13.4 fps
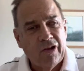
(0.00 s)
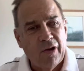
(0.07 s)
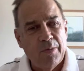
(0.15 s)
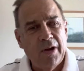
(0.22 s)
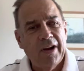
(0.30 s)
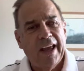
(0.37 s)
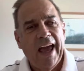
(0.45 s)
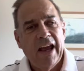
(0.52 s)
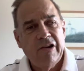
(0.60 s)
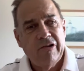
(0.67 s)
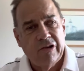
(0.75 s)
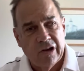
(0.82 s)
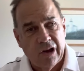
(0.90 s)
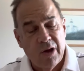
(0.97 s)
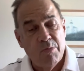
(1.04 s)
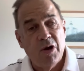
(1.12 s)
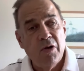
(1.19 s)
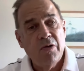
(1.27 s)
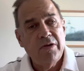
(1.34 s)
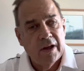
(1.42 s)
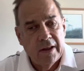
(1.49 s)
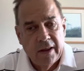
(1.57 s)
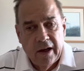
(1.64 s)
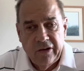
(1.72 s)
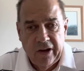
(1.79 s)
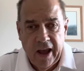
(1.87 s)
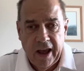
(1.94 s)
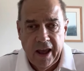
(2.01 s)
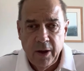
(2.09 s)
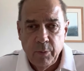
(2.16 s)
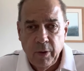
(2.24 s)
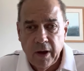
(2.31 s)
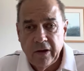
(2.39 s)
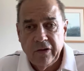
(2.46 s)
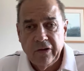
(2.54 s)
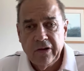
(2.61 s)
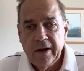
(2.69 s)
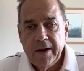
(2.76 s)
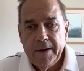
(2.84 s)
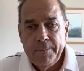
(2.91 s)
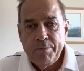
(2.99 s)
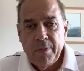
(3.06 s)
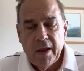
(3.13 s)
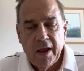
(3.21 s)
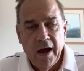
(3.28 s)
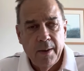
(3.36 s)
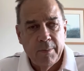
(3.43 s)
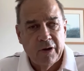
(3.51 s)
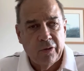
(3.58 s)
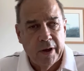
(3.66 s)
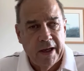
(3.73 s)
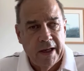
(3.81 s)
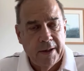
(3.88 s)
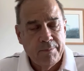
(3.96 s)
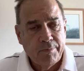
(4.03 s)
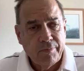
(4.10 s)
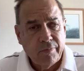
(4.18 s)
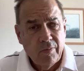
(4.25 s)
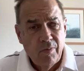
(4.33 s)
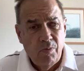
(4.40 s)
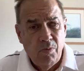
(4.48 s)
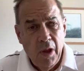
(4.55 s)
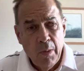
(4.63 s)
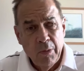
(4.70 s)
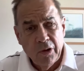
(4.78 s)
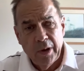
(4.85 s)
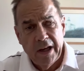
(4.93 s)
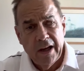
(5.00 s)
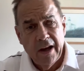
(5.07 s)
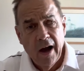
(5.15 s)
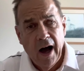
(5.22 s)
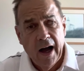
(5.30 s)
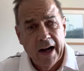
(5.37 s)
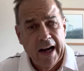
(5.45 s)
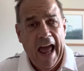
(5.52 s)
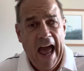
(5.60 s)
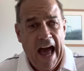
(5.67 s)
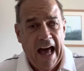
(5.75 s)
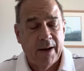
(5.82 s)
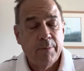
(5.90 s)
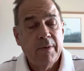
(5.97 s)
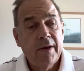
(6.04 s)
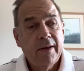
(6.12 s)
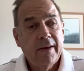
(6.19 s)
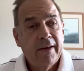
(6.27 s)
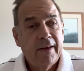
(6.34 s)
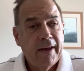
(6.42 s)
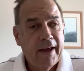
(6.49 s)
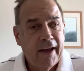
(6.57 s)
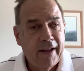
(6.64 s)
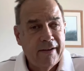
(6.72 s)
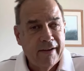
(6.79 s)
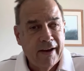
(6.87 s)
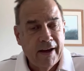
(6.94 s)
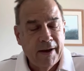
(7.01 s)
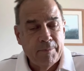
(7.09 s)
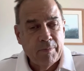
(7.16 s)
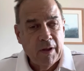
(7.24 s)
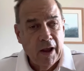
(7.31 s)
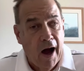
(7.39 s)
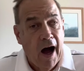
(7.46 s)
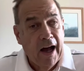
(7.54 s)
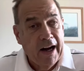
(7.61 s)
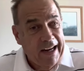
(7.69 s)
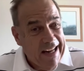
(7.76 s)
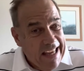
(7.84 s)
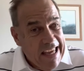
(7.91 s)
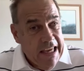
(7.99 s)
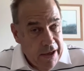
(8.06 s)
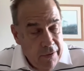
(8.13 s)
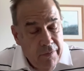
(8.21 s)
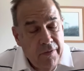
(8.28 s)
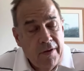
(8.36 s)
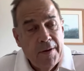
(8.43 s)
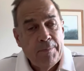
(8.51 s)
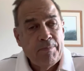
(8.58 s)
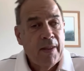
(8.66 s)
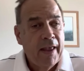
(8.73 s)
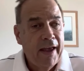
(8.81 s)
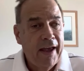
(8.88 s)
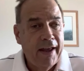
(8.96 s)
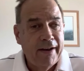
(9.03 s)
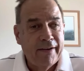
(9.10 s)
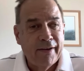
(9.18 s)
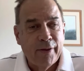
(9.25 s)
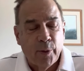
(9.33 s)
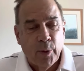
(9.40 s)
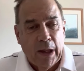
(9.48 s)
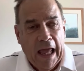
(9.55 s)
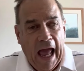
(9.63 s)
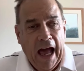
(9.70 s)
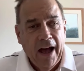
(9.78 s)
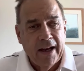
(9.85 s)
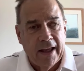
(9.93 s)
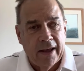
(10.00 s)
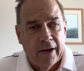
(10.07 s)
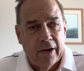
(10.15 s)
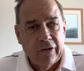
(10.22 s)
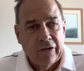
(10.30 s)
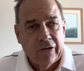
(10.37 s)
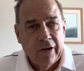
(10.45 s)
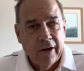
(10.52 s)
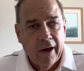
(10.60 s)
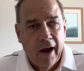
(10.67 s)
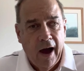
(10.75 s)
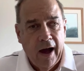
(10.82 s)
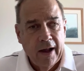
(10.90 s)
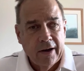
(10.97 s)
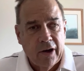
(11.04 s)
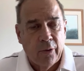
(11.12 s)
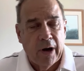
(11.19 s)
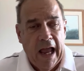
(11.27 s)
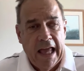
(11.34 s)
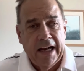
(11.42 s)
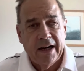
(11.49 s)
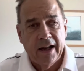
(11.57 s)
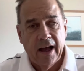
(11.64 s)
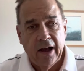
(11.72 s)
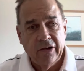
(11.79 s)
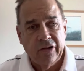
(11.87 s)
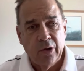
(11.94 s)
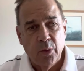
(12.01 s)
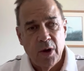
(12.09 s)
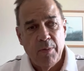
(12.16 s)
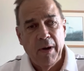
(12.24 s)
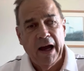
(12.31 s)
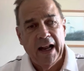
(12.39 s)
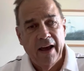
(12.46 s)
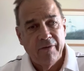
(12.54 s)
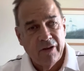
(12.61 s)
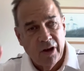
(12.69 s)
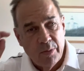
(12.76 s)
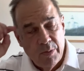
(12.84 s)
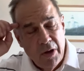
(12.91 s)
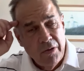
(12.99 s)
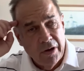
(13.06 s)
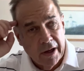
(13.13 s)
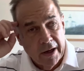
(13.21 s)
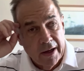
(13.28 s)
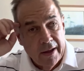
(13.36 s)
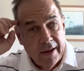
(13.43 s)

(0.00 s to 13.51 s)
communion that is taking place between God and Adam and God and Eve. And the reality is God created us that we might have communion